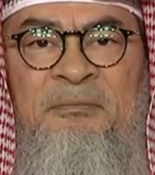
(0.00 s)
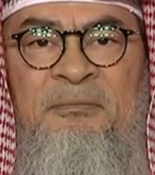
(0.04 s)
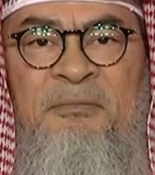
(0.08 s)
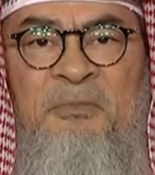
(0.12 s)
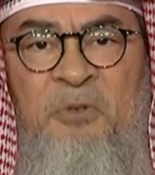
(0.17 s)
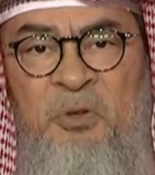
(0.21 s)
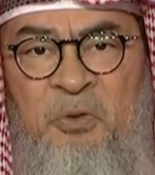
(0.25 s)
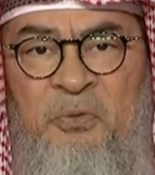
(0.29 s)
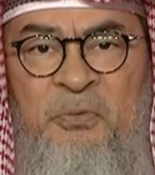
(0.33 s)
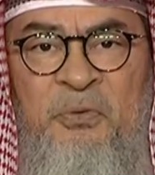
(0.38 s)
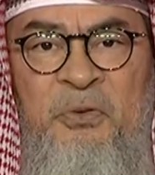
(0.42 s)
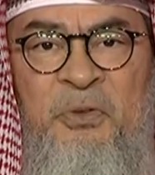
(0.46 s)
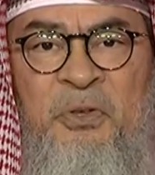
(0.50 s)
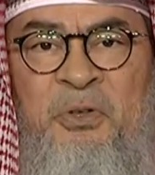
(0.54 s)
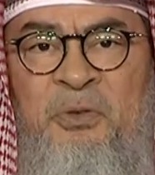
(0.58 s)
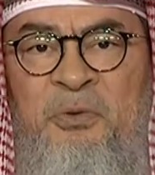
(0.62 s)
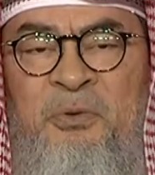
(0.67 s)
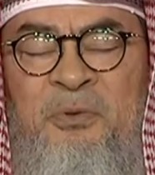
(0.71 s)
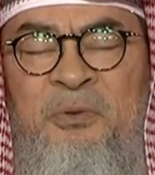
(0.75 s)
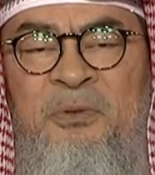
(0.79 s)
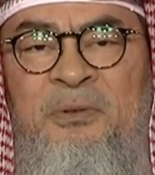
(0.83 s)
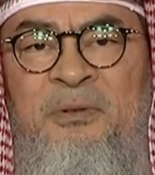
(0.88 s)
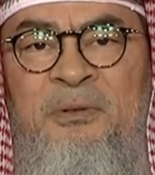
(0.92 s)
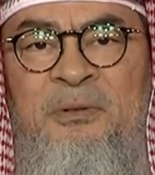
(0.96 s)
Good for you.
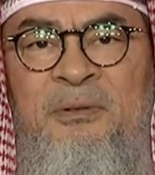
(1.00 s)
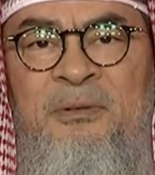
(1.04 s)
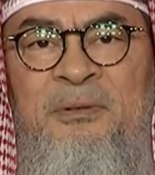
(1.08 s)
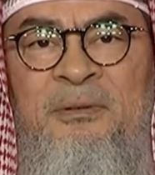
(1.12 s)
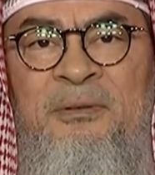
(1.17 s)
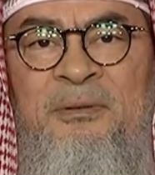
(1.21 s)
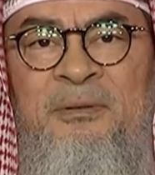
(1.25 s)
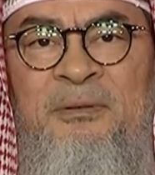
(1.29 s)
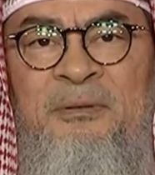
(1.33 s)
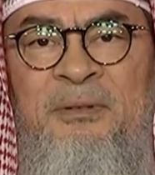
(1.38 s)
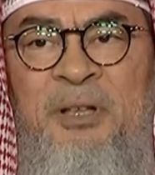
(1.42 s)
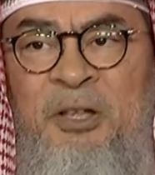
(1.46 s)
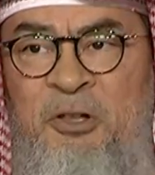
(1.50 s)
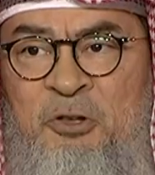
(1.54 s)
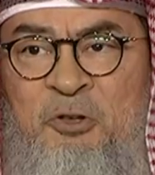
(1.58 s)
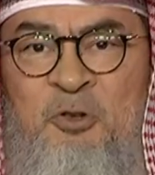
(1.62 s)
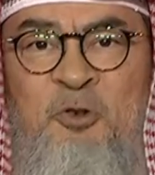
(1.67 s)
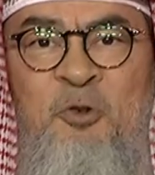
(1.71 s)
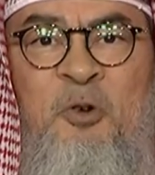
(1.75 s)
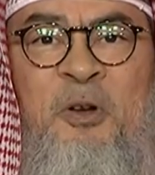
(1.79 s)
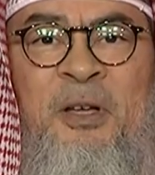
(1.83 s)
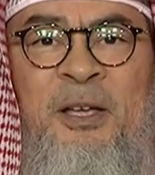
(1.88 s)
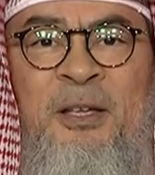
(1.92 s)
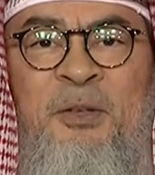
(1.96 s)

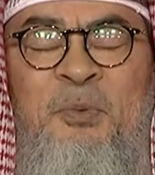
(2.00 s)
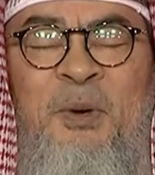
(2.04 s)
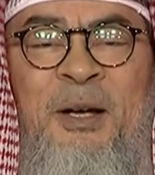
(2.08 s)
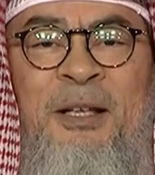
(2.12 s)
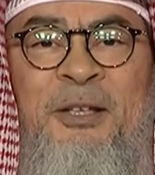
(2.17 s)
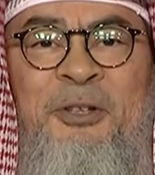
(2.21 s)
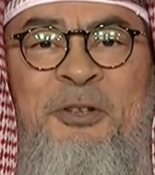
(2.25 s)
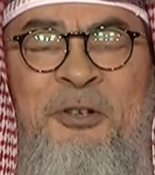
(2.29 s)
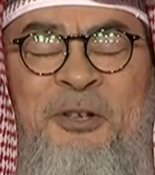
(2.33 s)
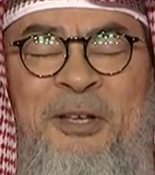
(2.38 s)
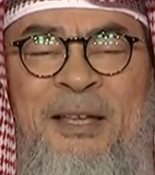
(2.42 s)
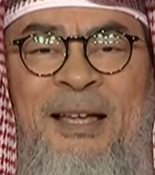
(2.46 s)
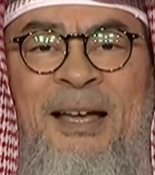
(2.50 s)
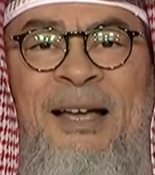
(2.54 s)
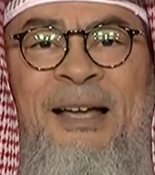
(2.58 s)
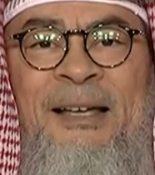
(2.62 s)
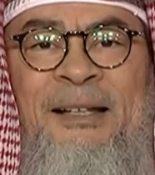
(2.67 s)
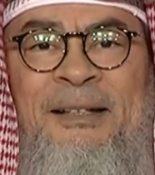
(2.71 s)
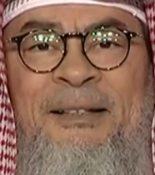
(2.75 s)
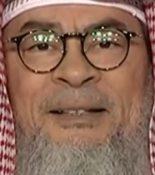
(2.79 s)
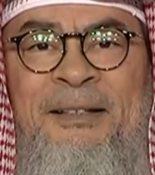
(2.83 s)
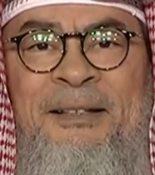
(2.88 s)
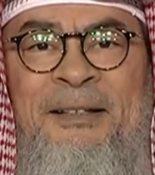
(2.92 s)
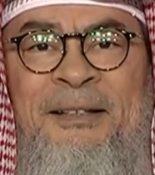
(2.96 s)
Enjoy it while you
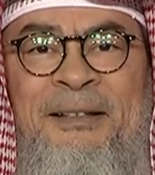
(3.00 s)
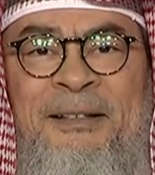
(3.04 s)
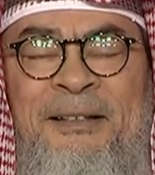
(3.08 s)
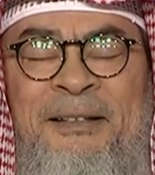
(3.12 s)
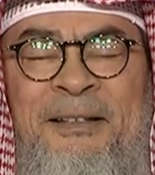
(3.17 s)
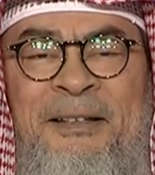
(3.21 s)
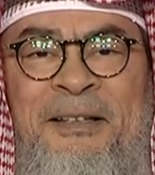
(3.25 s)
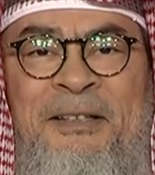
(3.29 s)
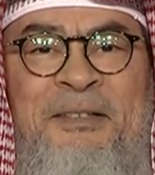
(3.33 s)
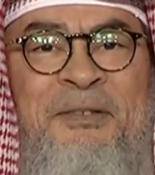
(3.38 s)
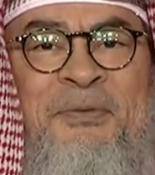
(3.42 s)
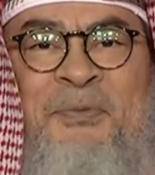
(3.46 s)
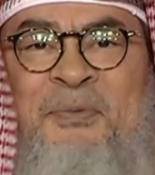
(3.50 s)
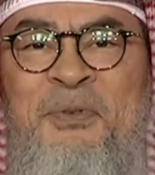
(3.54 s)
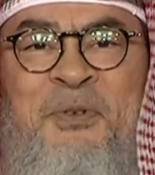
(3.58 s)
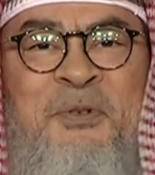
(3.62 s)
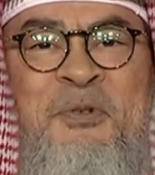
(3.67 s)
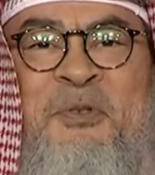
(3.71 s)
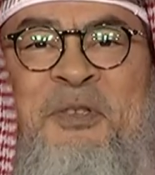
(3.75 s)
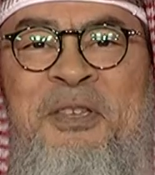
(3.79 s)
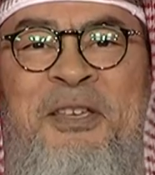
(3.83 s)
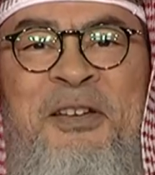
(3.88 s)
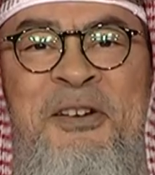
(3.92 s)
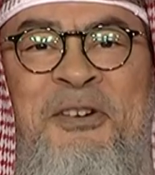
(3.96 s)
can. It's few
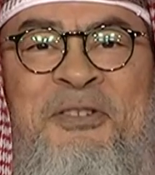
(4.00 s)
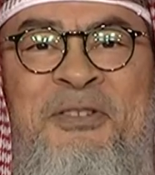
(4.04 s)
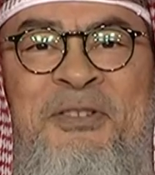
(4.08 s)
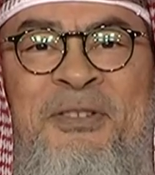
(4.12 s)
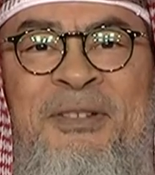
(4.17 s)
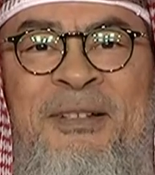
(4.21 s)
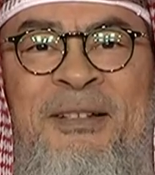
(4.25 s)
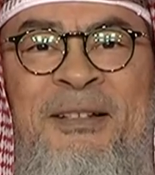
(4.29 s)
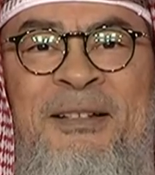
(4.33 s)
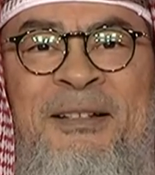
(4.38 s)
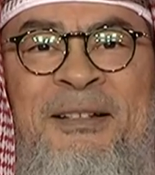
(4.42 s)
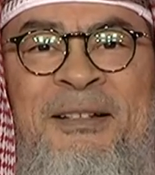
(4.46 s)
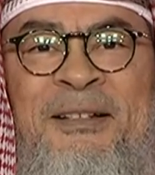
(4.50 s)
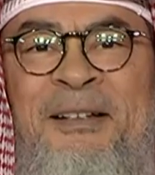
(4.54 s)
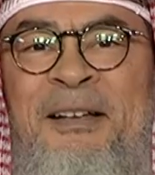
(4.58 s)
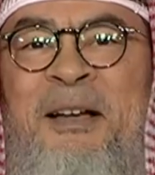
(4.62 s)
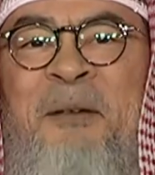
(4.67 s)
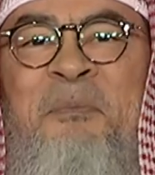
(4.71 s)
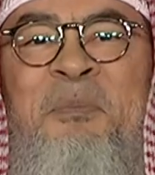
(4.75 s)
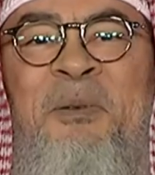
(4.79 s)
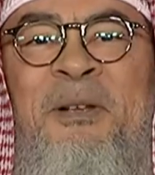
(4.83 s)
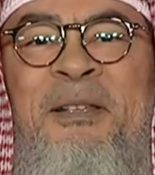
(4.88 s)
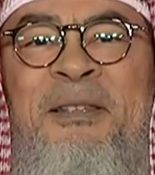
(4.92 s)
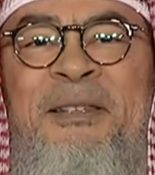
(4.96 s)
years,
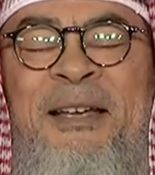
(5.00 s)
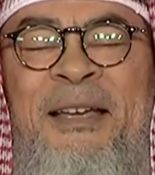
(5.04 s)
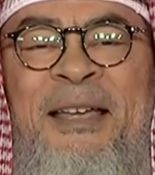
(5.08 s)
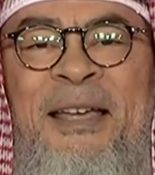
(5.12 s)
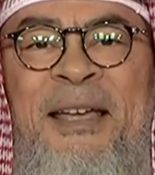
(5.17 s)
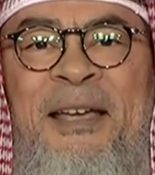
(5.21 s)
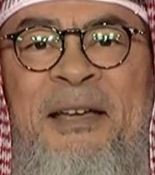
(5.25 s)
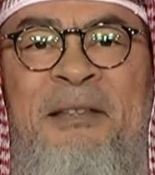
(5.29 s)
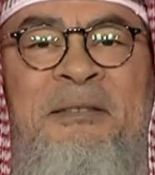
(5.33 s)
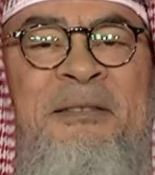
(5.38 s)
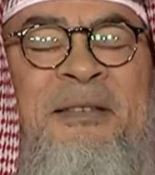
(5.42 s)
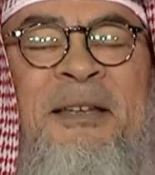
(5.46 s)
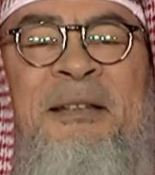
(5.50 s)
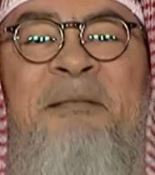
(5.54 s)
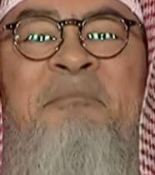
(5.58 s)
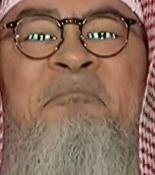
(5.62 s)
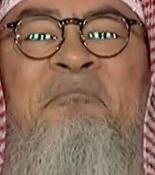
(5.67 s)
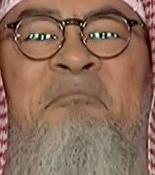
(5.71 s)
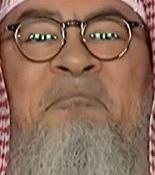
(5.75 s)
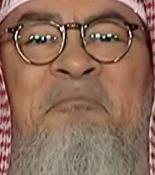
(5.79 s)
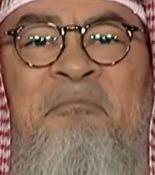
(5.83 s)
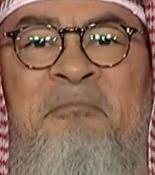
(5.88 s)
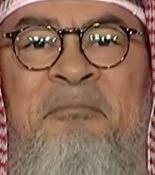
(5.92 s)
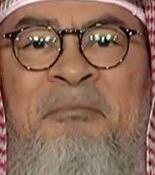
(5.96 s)
couple of decades, and
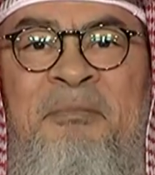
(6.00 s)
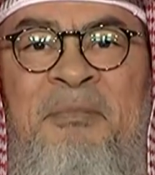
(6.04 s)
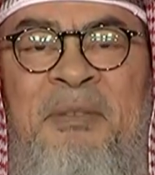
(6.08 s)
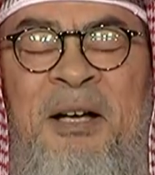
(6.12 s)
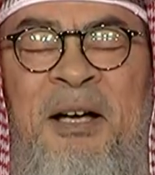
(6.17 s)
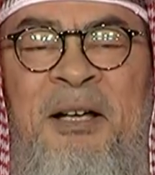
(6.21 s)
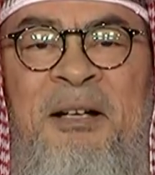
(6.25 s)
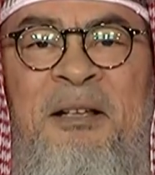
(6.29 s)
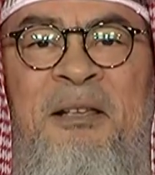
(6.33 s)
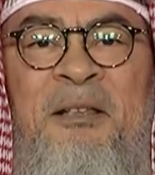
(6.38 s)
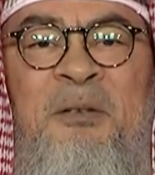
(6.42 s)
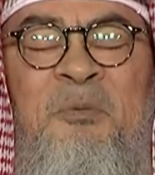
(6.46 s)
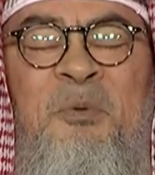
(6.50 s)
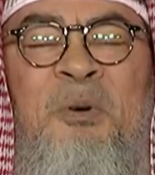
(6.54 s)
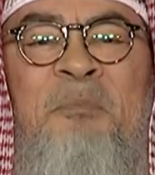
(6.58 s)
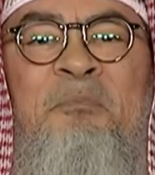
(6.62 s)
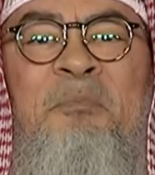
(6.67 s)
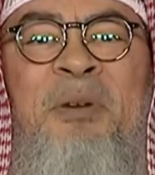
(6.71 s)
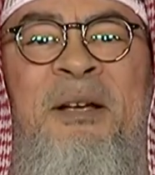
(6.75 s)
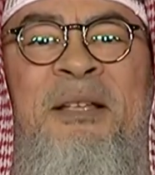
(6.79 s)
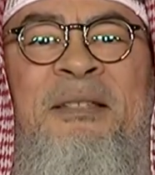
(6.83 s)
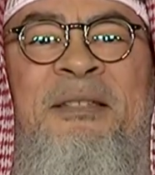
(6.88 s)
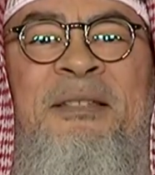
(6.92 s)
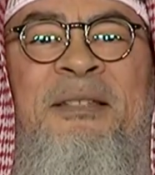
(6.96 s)
another one
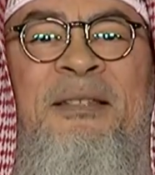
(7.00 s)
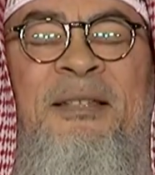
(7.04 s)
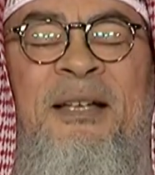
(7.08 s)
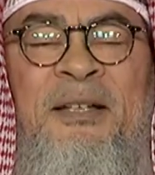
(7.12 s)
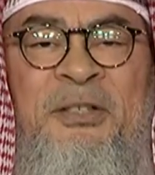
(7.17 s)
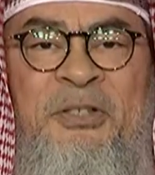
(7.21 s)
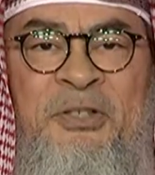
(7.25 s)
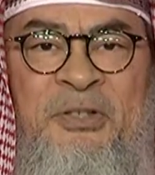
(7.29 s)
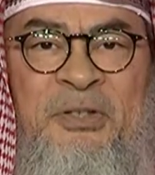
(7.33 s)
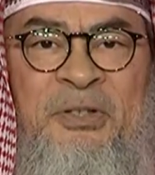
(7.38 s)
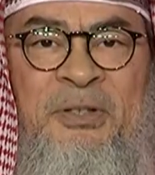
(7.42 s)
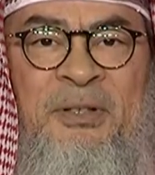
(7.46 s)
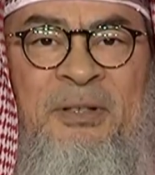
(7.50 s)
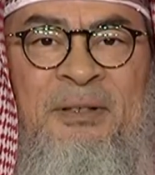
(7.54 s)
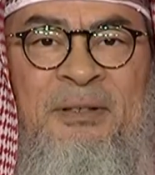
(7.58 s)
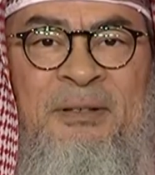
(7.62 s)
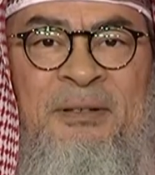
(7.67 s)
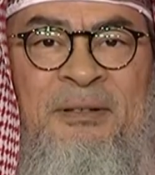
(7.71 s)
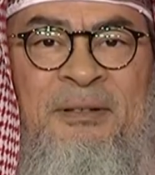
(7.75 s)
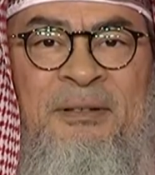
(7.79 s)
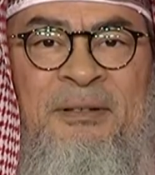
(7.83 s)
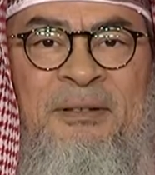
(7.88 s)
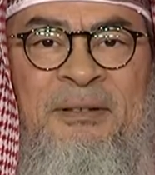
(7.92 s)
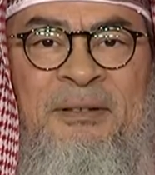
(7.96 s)
bites the dust.
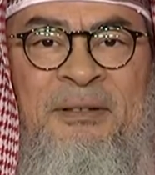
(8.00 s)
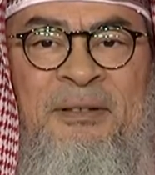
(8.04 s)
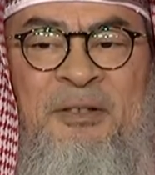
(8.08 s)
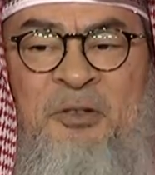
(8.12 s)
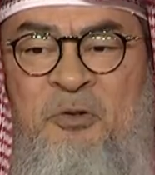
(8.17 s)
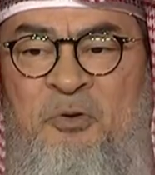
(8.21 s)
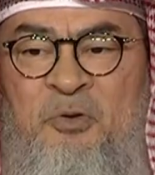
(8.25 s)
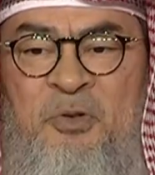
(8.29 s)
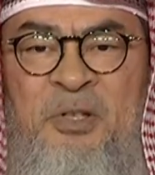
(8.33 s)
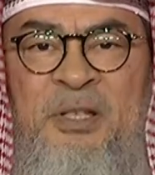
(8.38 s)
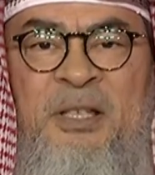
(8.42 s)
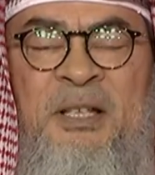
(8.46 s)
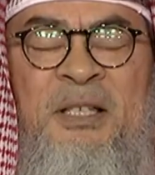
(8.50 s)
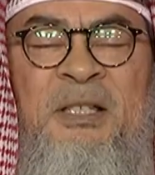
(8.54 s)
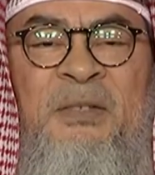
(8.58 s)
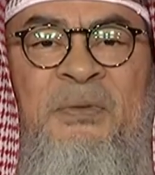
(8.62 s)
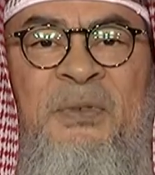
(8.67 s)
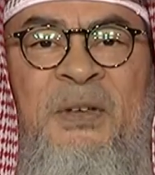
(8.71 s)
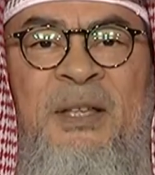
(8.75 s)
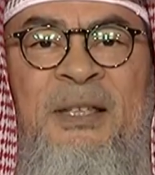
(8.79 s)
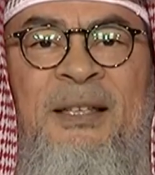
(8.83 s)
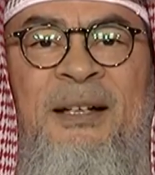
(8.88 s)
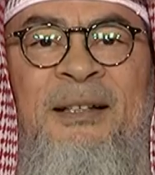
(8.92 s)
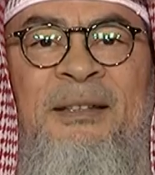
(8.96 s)
You're six
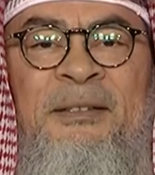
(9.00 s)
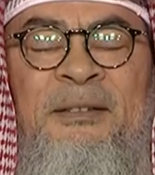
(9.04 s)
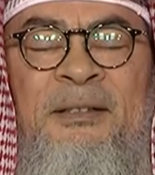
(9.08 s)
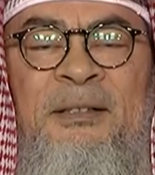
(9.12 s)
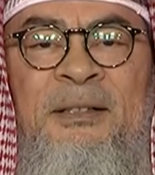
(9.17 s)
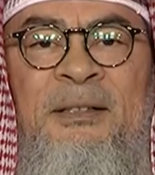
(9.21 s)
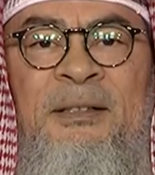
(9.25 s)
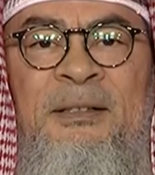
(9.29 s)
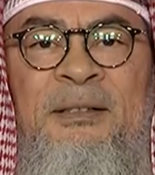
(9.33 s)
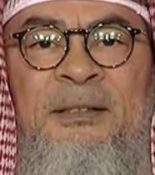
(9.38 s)
feet under,